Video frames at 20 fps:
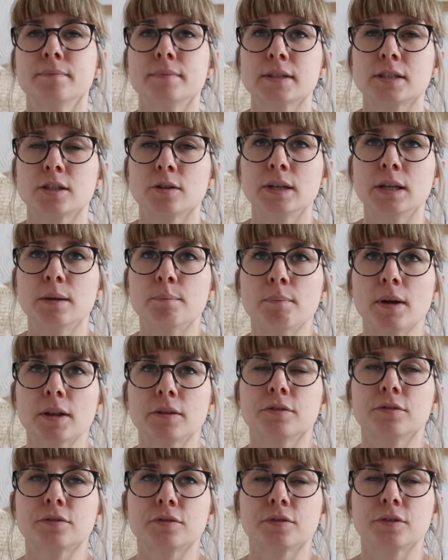so in a
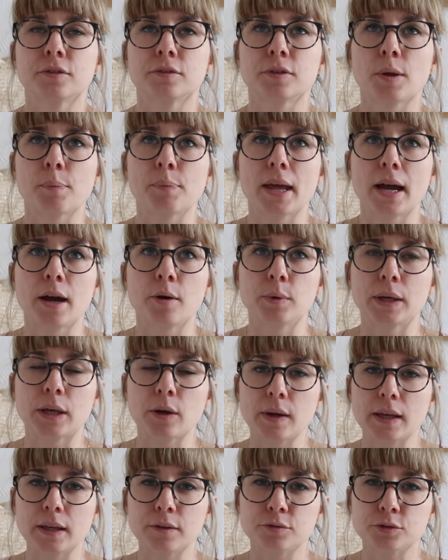month from now we're
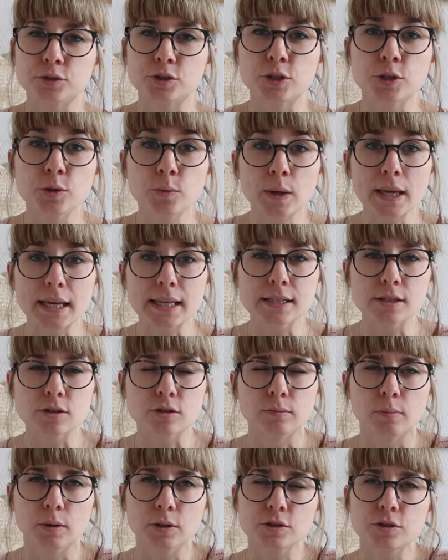going for 2 weeks
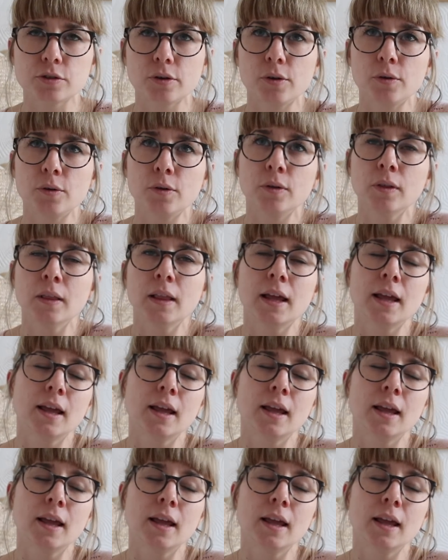to Montreal,